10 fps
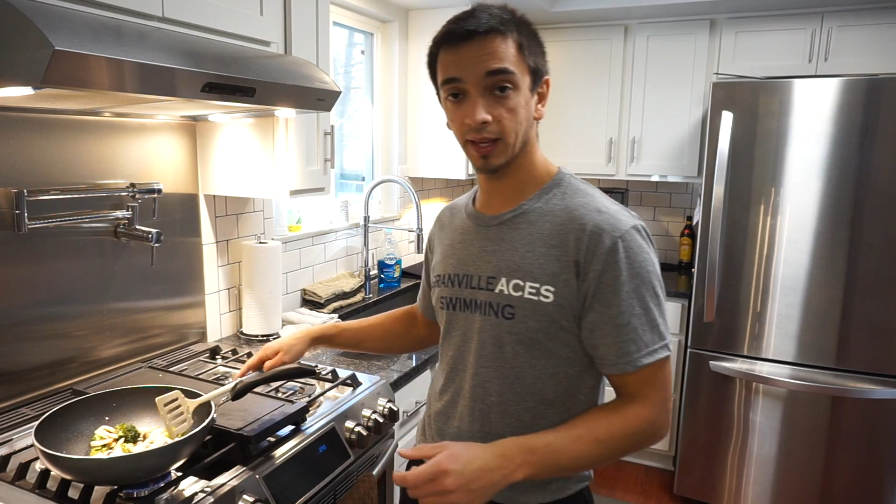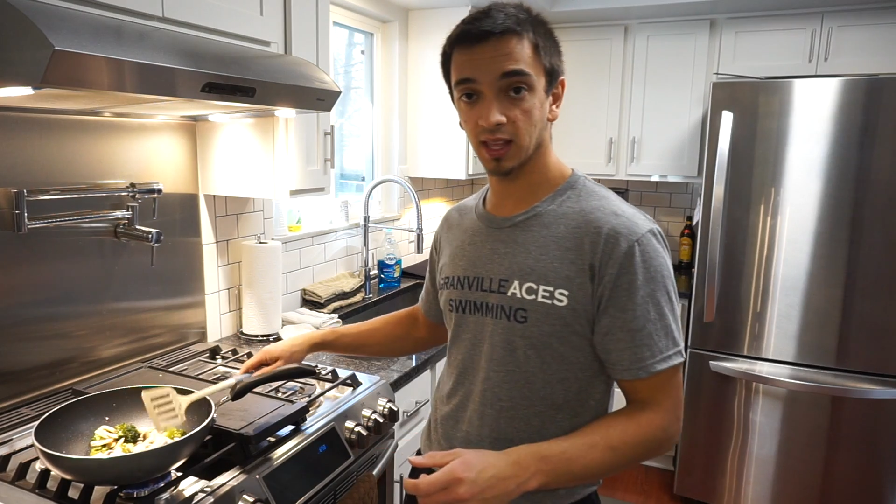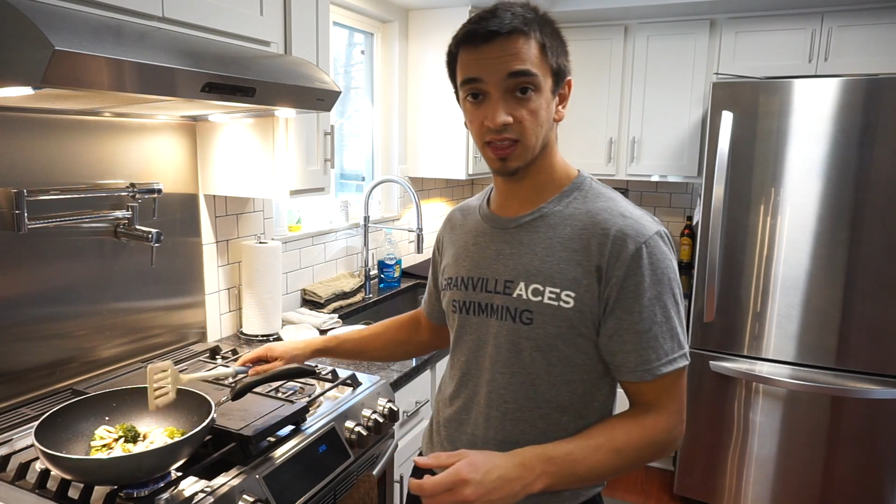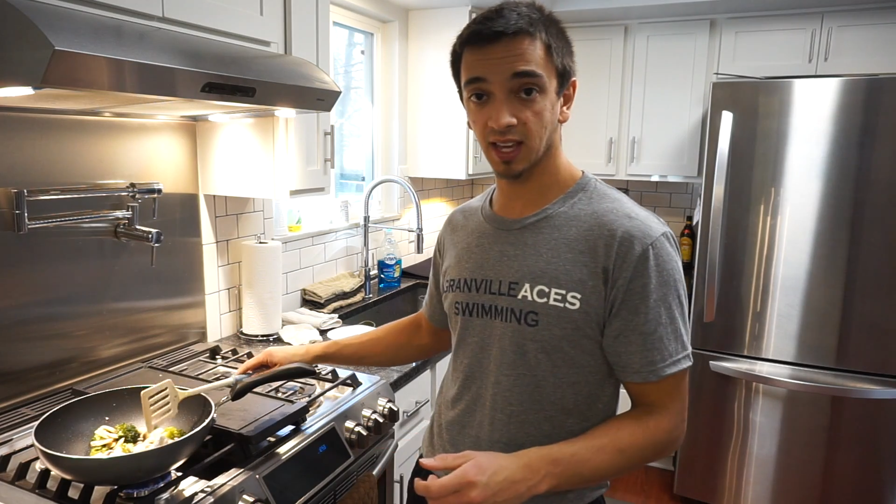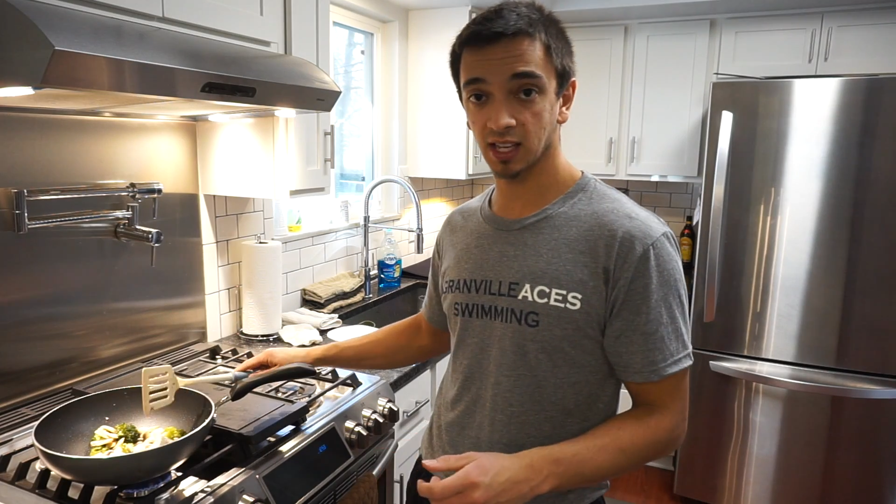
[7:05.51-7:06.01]
like
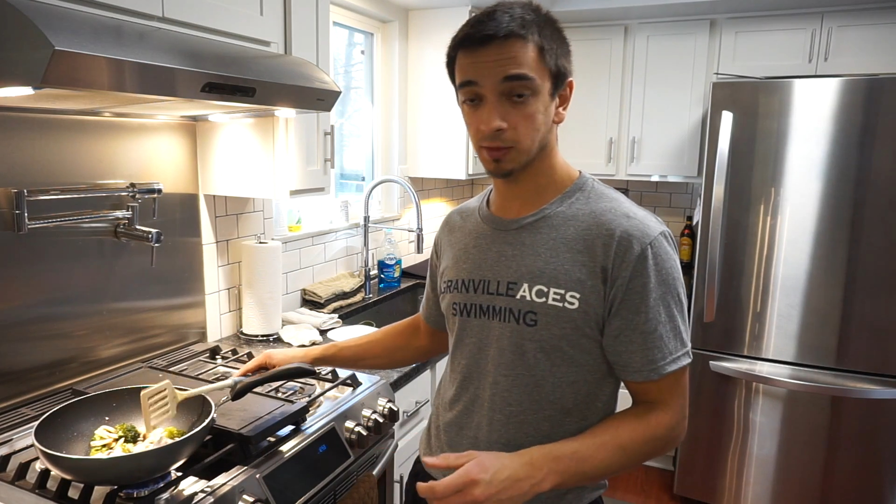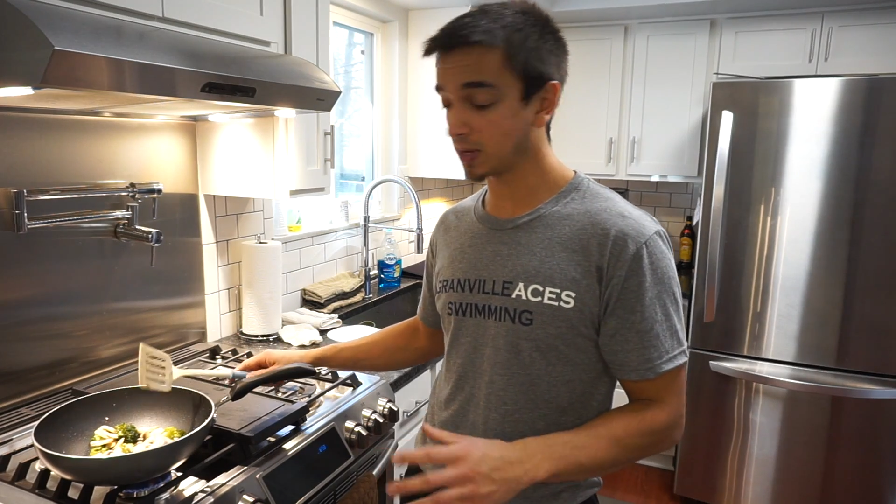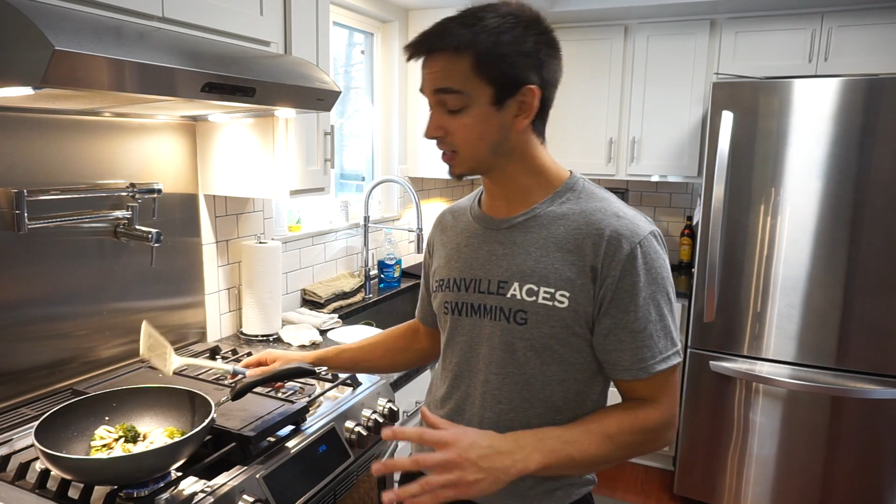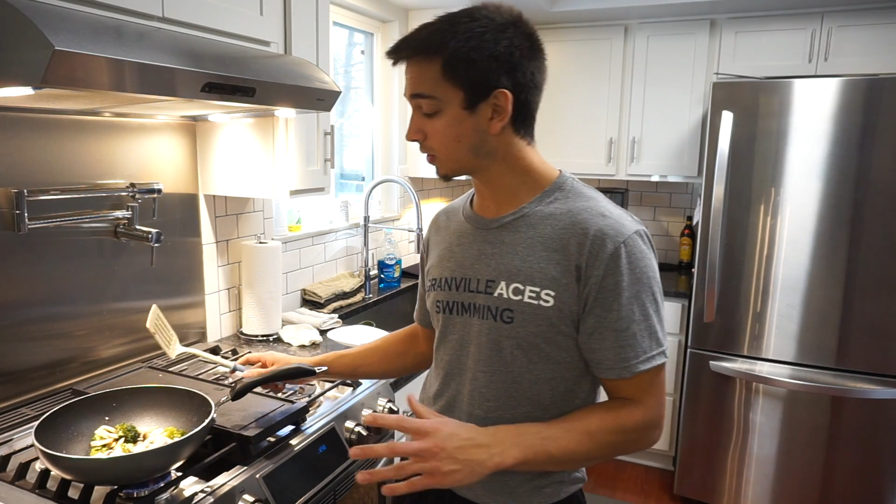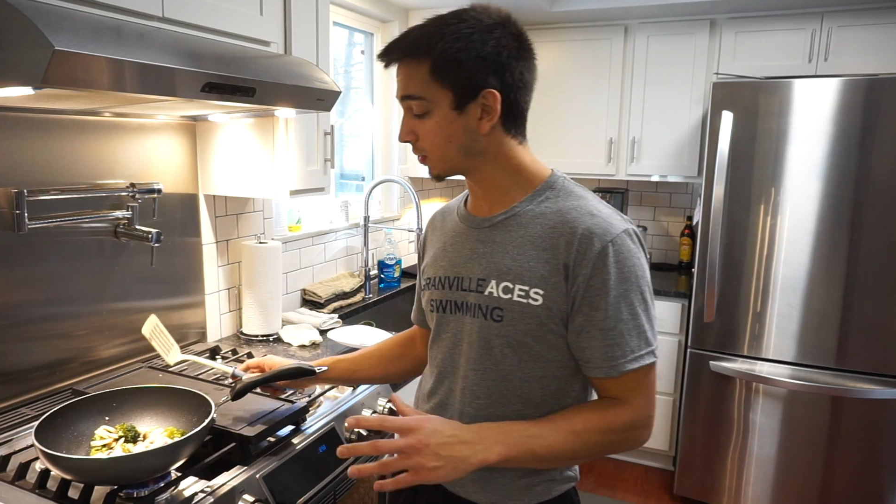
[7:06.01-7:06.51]
the thickest
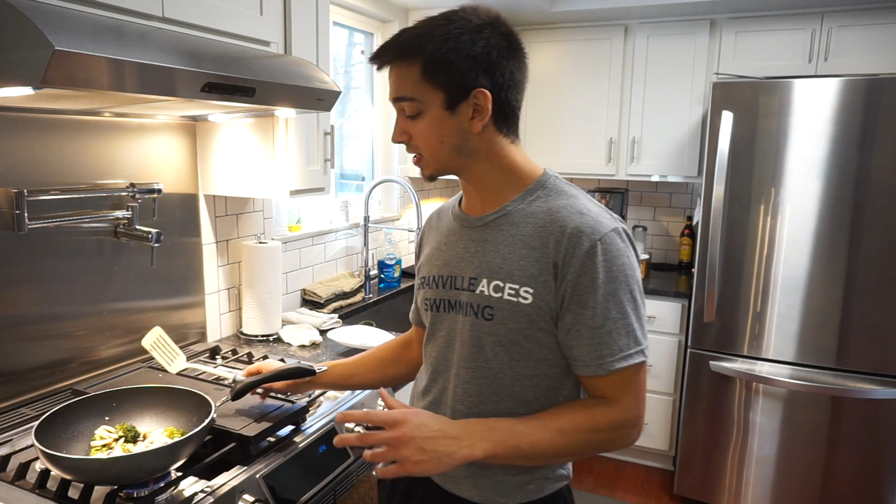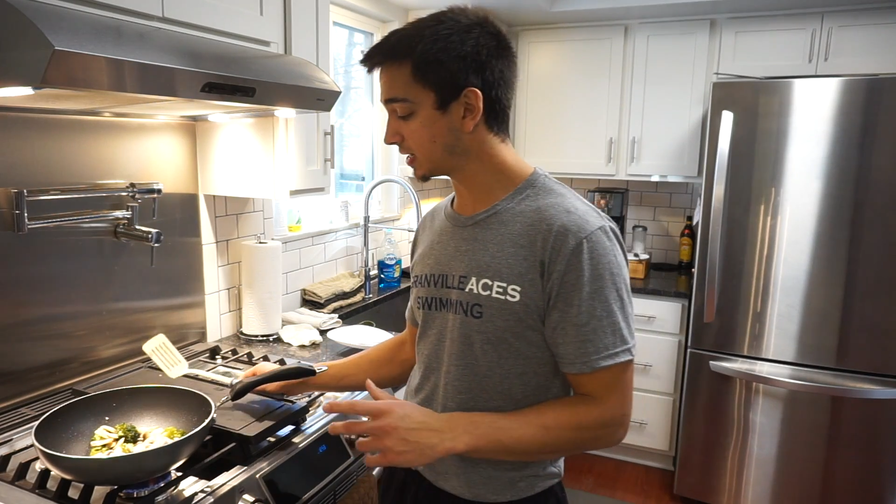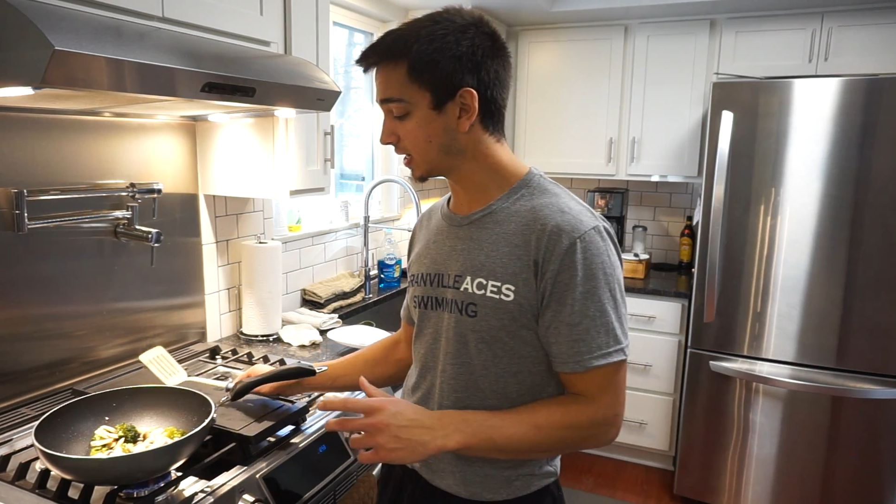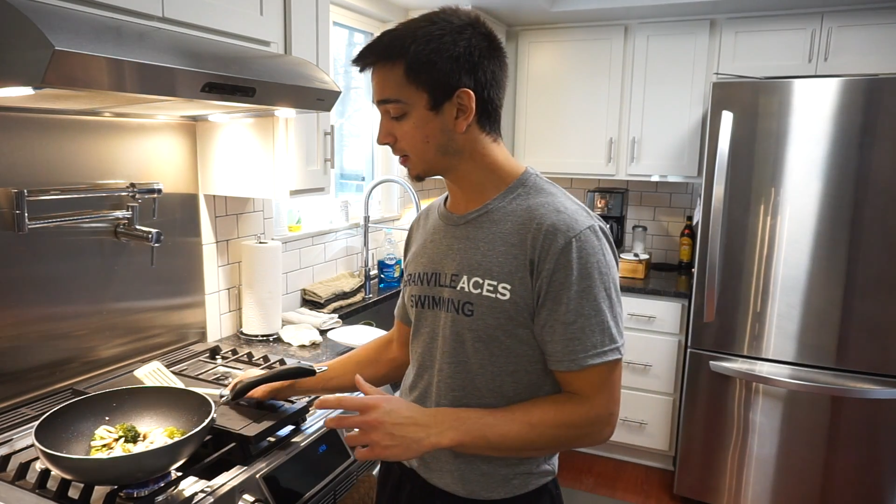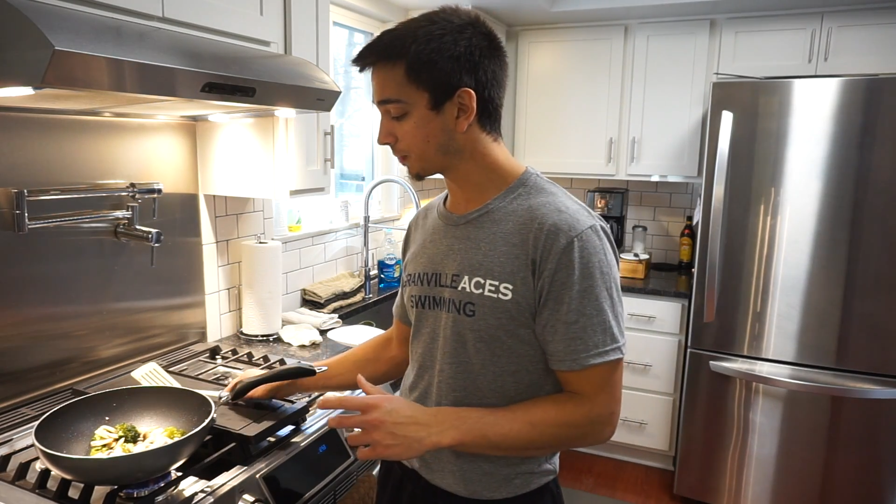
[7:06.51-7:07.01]
piece that we
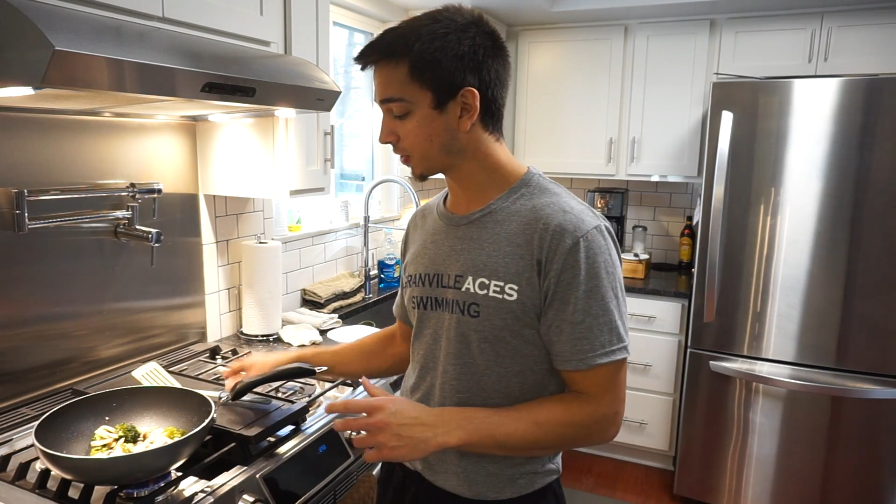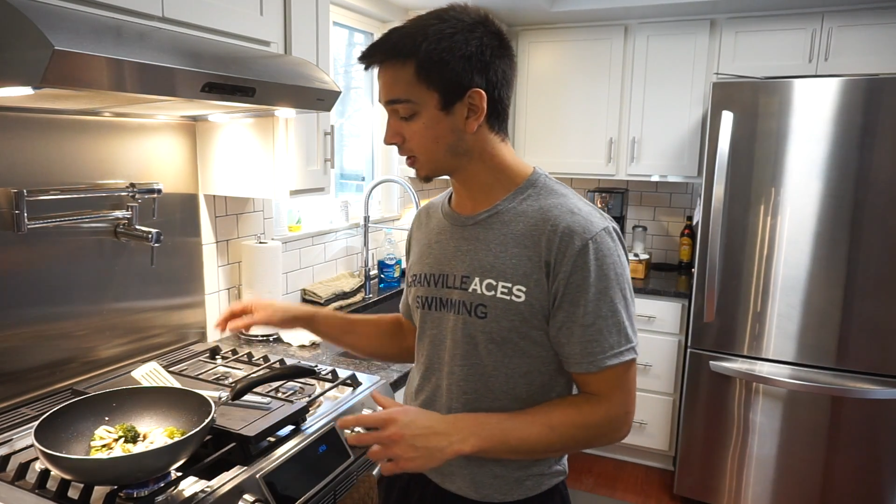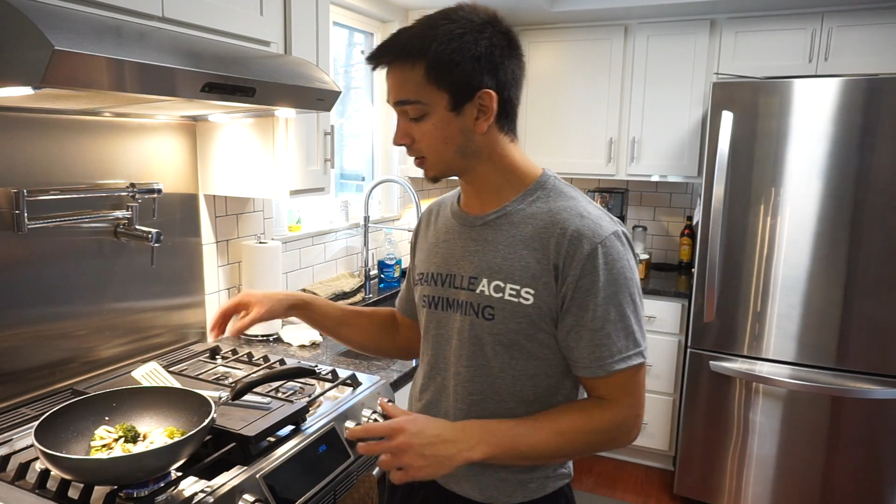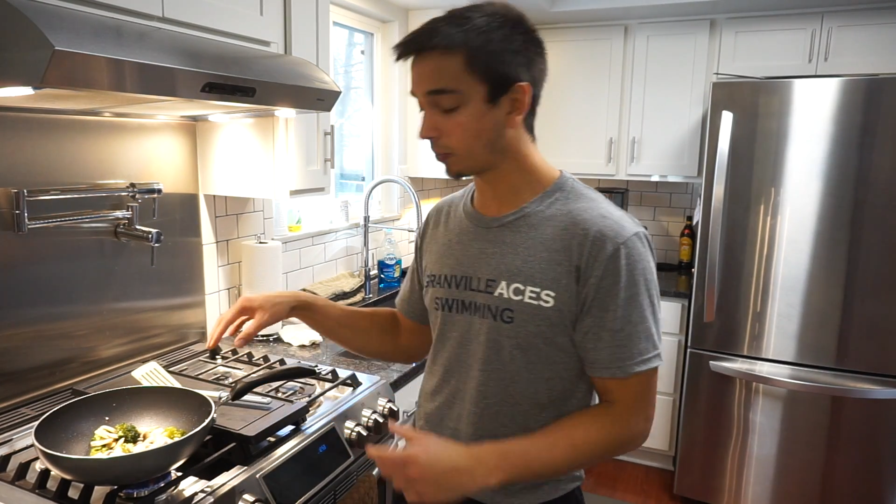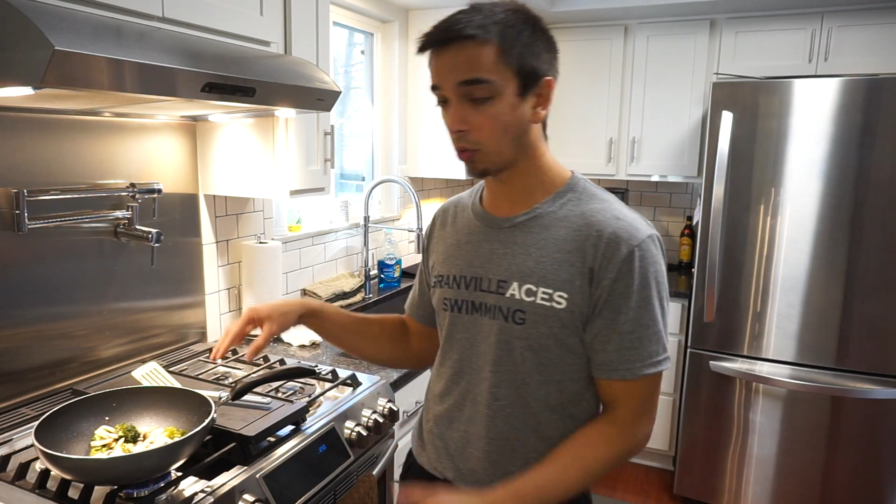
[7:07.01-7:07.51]
see
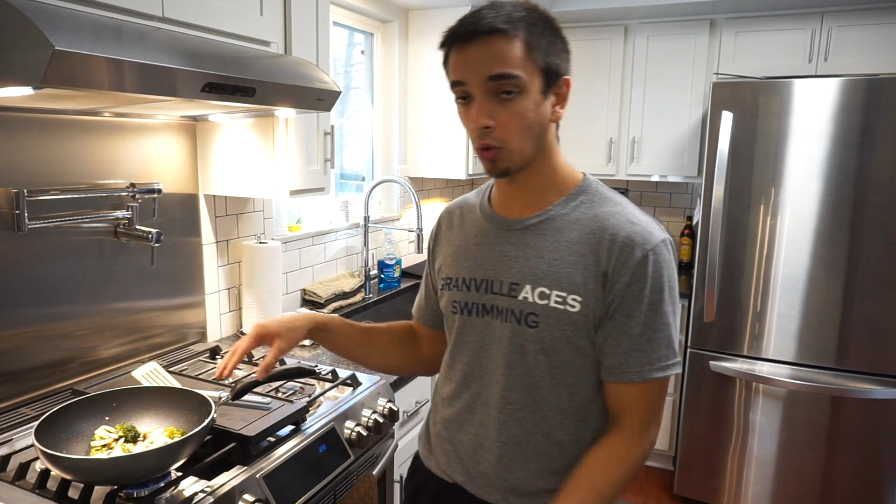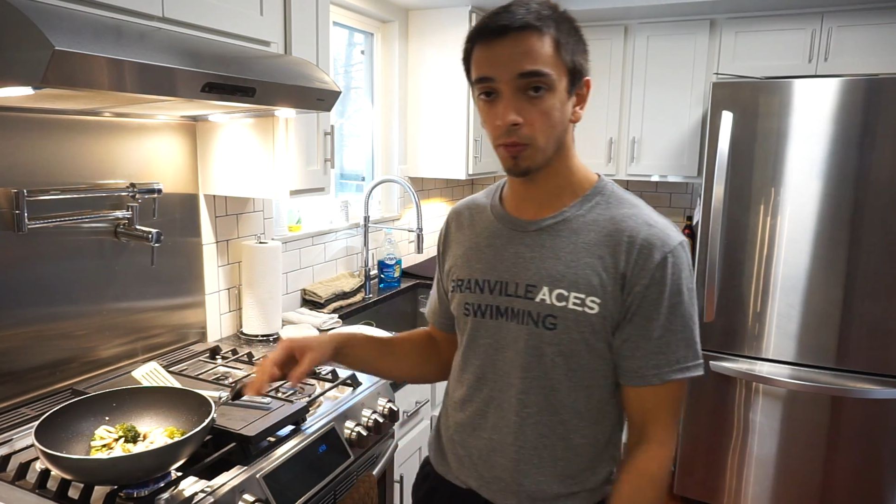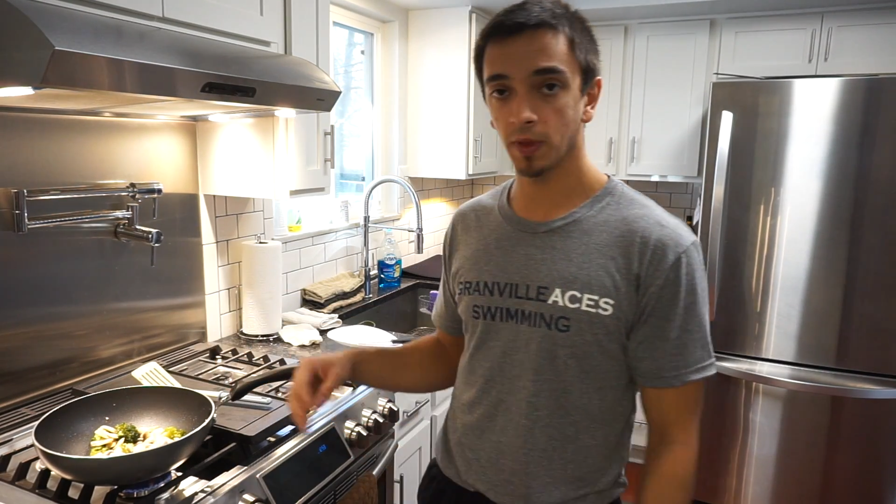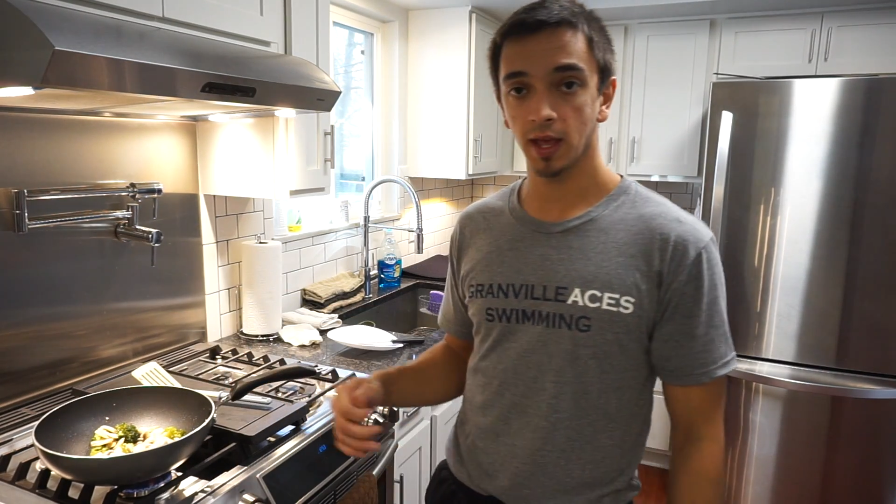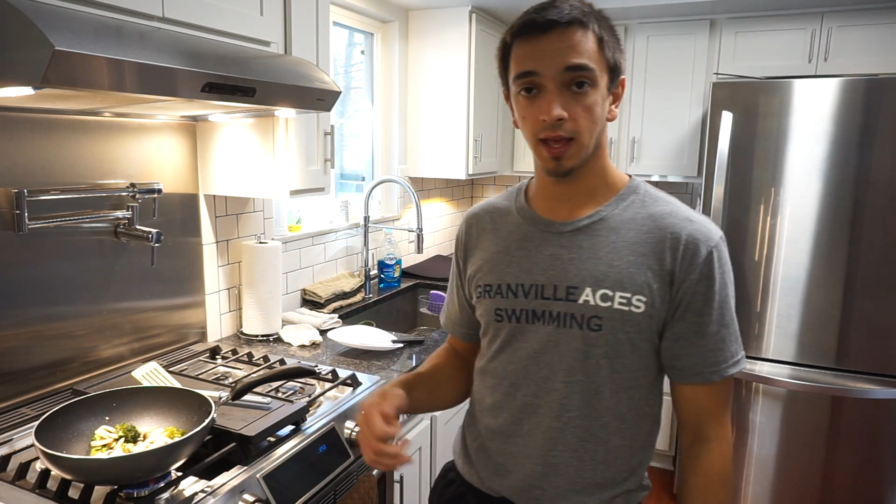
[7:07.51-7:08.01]
in the bowl,